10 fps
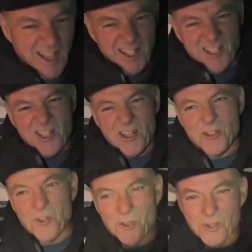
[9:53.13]
and in
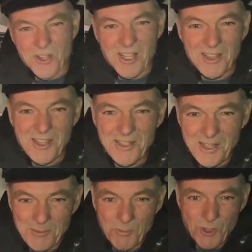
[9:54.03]
such a hurry that
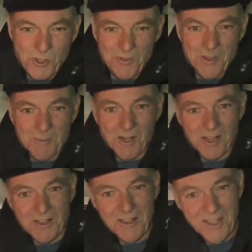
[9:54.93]
most of them
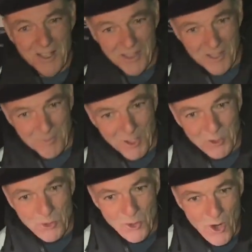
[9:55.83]
are
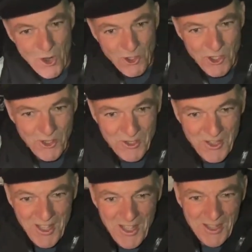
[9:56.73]
too long. So
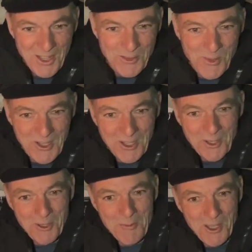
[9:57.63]
that's one
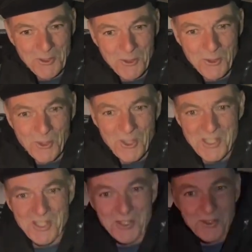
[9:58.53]
thing on my to-do
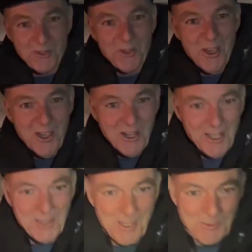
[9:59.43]
list, is to
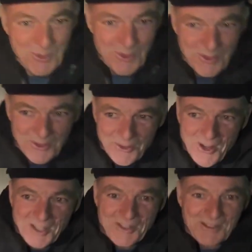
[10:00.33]
cut them to
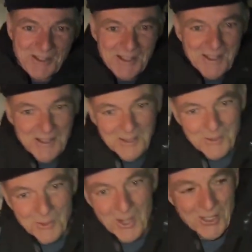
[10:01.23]
the
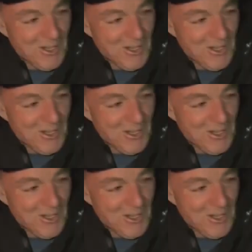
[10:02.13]
right